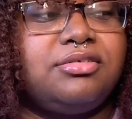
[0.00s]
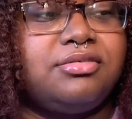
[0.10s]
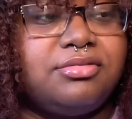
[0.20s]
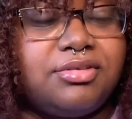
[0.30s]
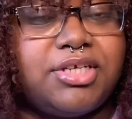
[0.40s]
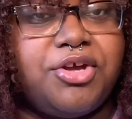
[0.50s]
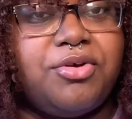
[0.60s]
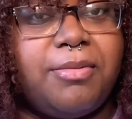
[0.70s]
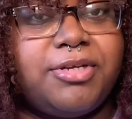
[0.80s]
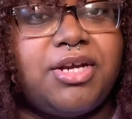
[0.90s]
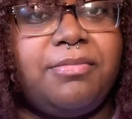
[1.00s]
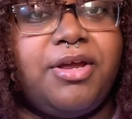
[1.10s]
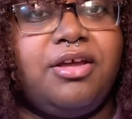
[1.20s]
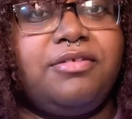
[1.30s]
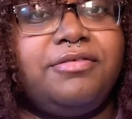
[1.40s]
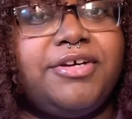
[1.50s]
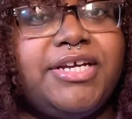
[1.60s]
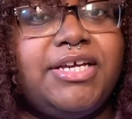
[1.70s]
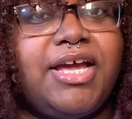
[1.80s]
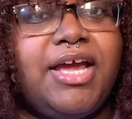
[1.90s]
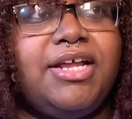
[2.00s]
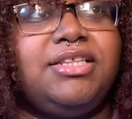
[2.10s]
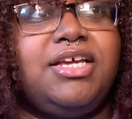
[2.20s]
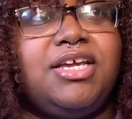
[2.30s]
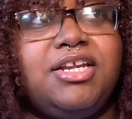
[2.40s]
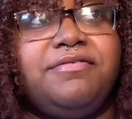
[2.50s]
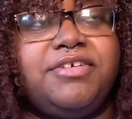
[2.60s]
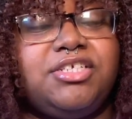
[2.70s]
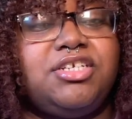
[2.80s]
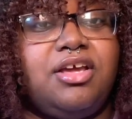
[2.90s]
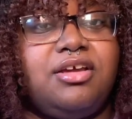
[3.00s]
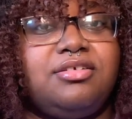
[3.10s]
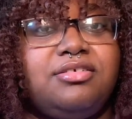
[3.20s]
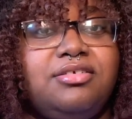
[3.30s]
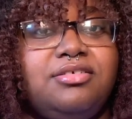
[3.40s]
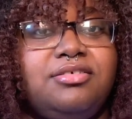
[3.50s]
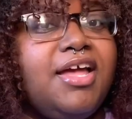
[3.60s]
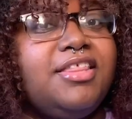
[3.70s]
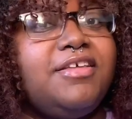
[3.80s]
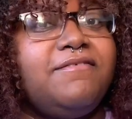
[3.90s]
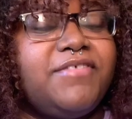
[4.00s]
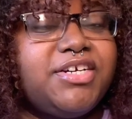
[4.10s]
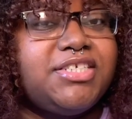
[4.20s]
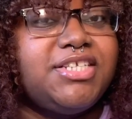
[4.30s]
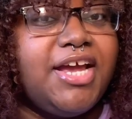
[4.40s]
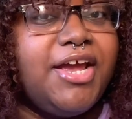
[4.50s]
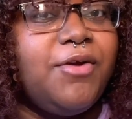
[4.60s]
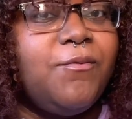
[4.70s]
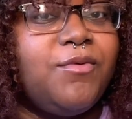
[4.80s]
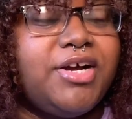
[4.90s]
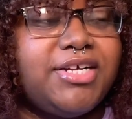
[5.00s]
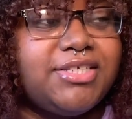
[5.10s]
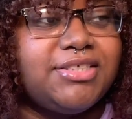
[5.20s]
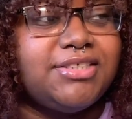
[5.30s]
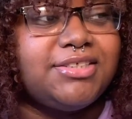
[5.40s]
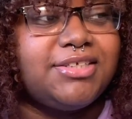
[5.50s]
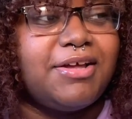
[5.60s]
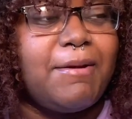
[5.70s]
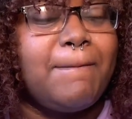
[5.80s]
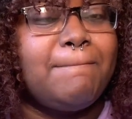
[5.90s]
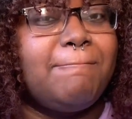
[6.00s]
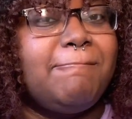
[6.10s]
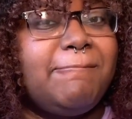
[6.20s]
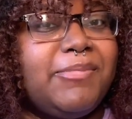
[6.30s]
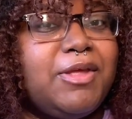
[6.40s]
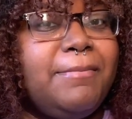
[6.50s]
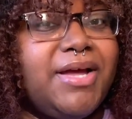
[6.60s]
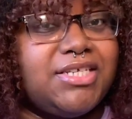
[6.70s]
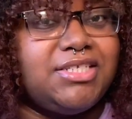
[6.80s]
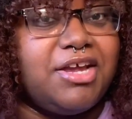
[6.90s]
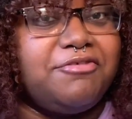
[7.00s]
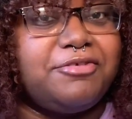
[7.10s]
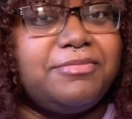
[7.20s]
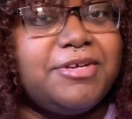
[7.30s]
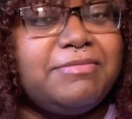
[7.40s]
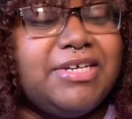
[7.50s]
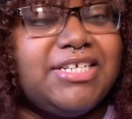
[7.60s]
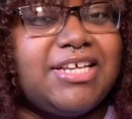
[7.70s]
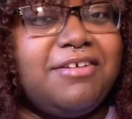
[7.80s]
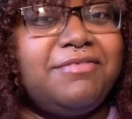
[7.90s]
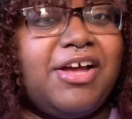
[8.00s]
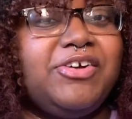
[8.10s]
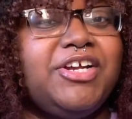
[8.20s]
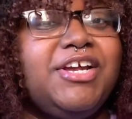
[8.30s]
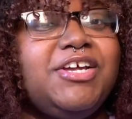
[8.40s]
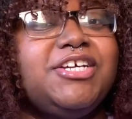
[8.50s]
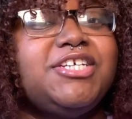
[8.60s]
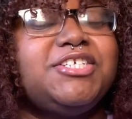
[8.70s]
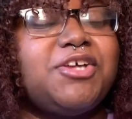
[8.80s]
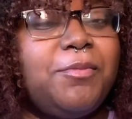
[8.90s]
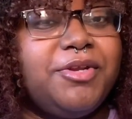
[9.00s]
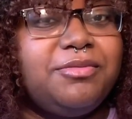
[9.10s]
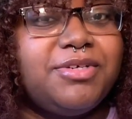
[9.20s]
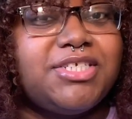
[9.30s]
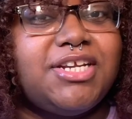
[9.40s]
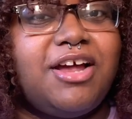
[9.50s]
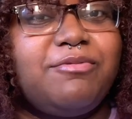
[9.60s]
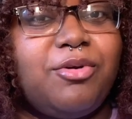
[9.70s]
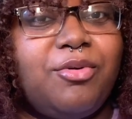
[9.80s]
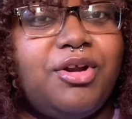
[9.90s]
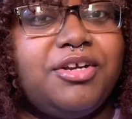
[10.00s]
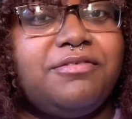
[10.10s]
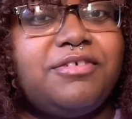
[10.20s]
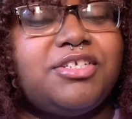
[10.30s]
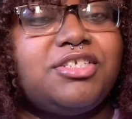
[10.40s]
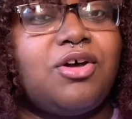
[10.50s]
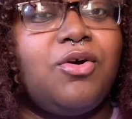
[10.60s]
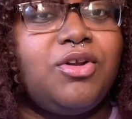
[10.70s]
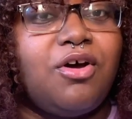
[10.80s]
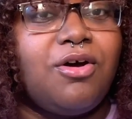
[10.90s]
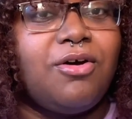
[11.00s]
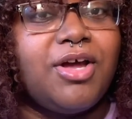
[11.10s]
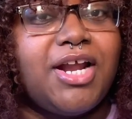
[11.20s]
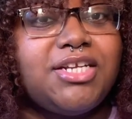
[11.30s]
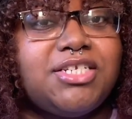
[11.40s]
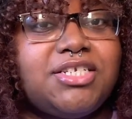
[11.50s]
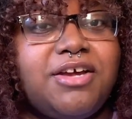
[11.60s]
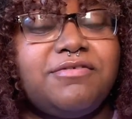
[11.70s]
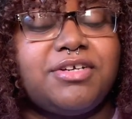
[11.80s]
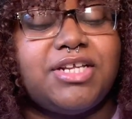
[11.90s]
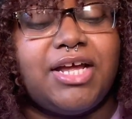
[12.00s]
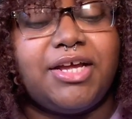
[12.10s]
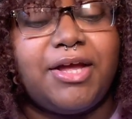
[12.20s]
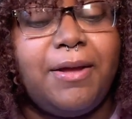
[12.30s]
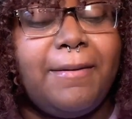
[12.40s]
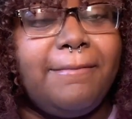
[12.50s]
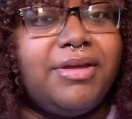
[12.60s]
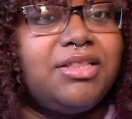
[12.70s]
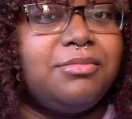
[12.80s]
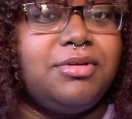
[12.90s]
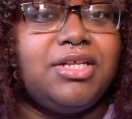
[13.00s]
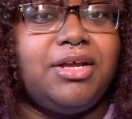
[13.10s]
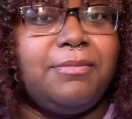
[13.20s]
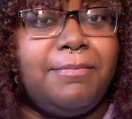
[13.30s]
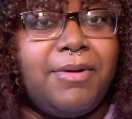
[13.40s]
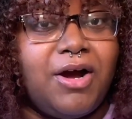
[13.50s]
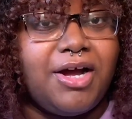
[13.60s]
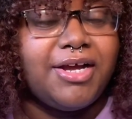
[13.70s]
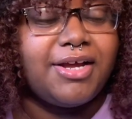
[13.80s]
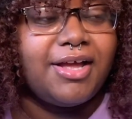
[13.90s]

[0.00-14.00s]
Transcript: to tell you how much I paid for at the end of each day. The first day was the best day for me because I found so many books that I've been wanting for so long, and I just never, like, bit the bullet and bought.